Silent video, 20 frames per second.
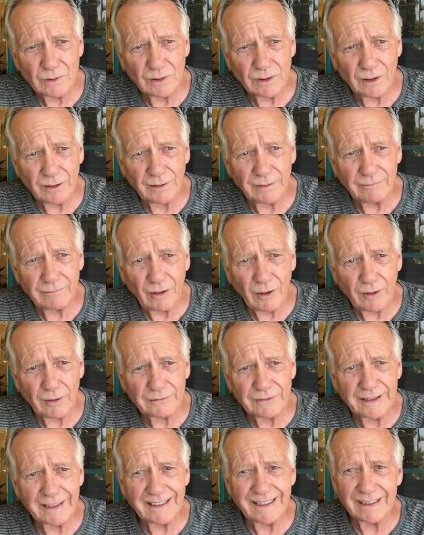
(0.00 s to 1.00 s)
are
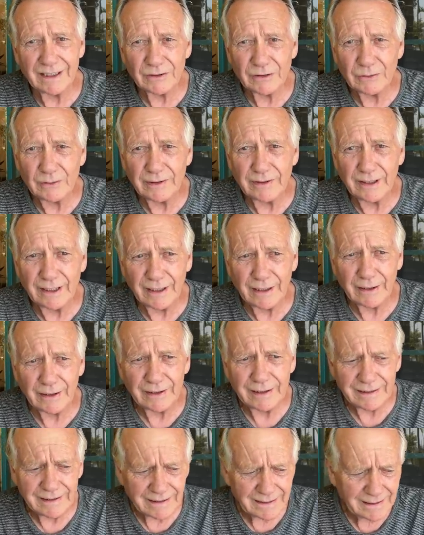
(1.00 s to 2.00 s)
involved in the history there,
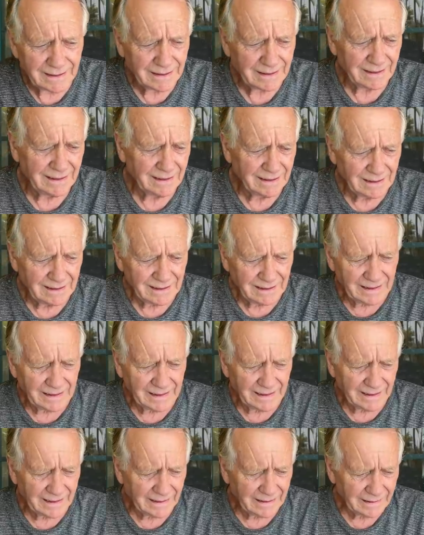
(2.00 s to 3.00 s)

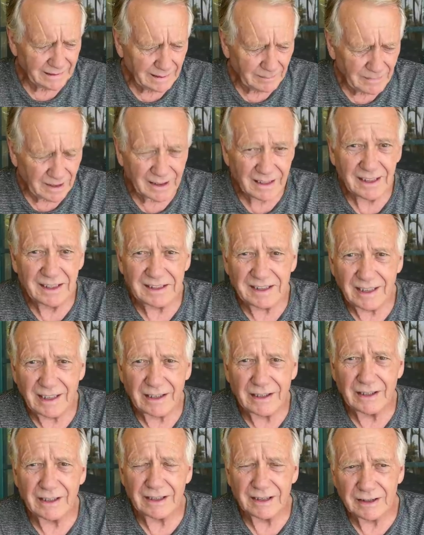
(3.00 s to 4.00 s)
and I'm not going to tell
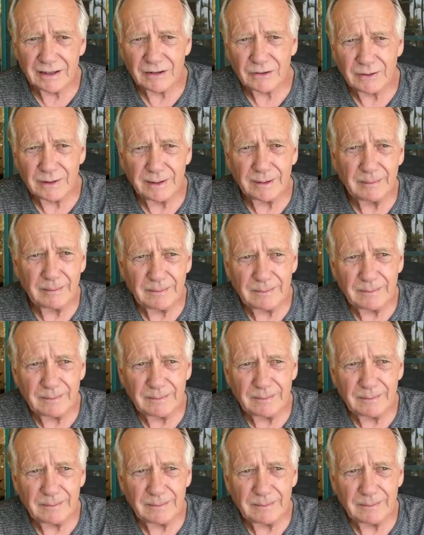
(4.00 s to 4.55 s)
you the history